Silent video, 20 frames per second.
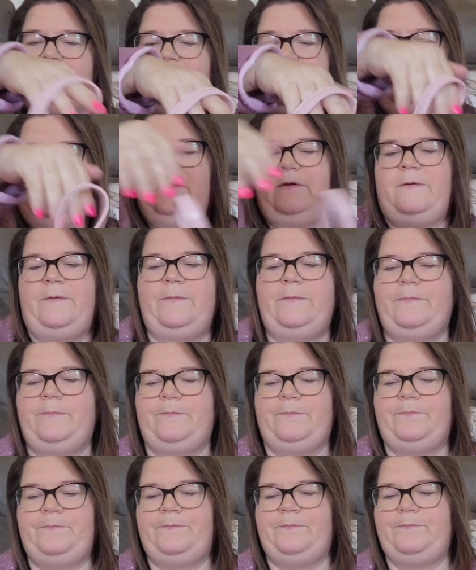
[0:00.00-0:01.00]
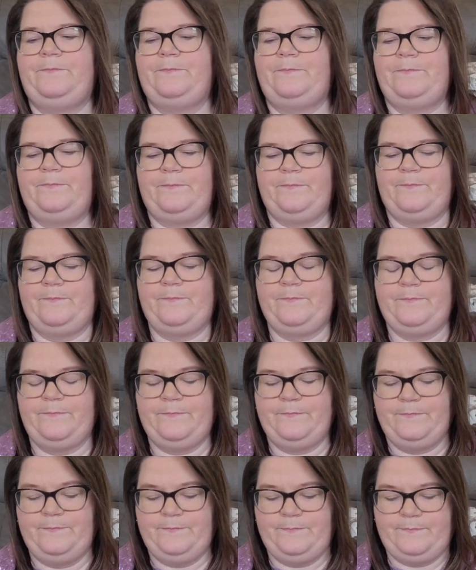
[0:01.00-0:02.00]

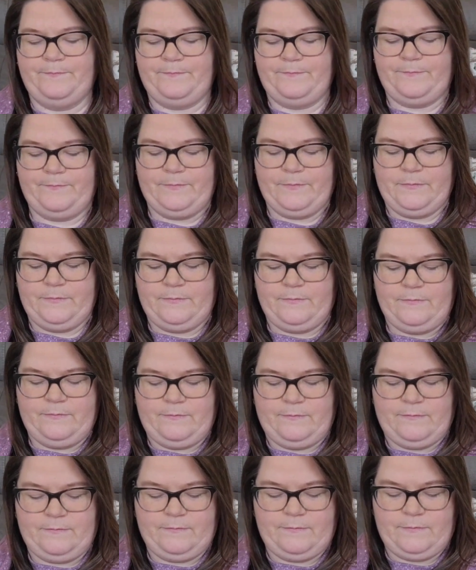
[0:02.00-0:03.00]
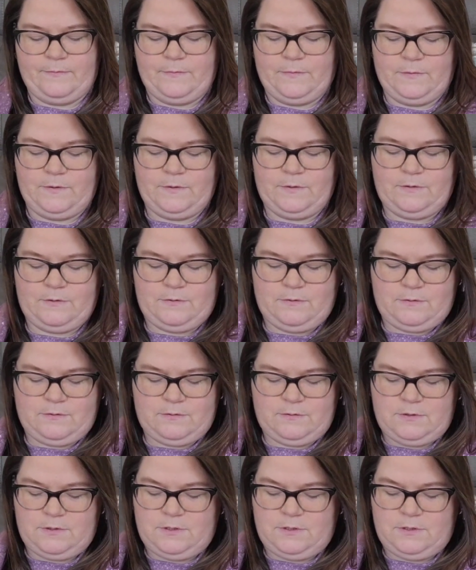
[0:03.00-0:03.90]
(no one is talking)